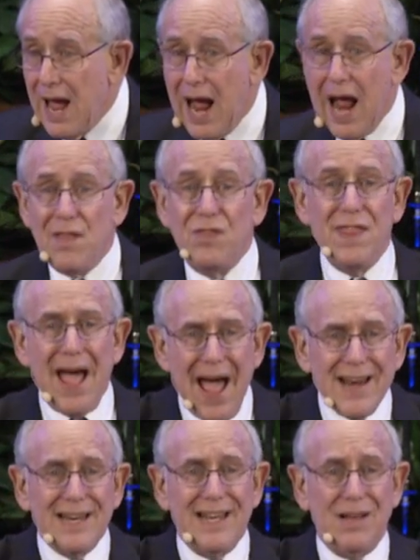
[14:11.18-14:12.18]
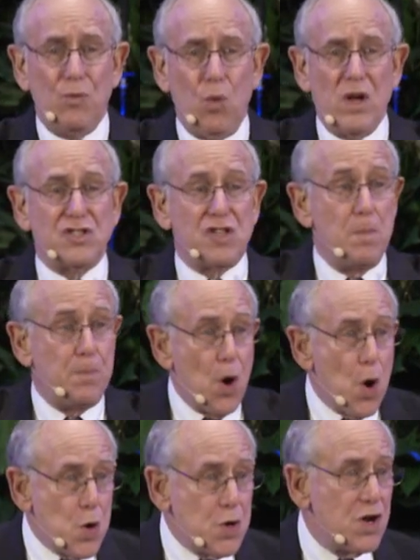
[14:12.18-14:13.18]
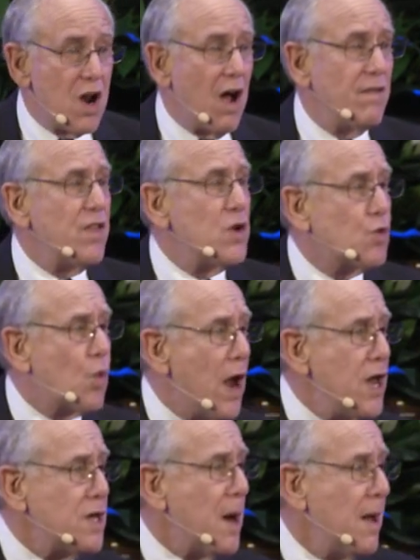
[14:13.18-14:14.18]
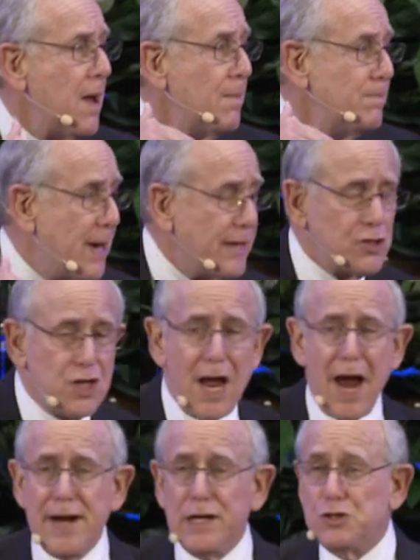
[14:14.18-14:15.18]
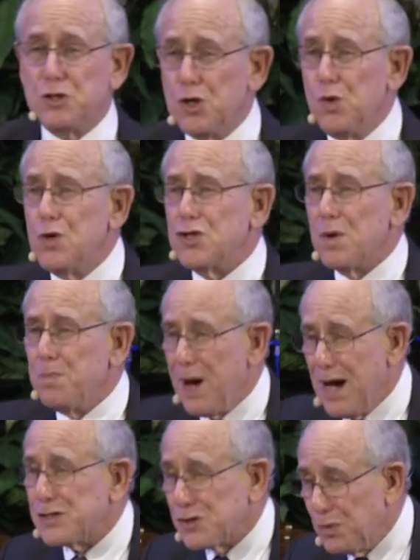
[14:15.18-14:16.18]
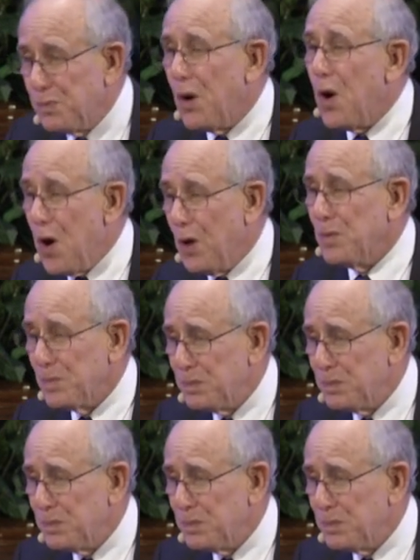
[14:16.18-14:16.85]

And that was the burden of the great messianic Jewish apostle Paul.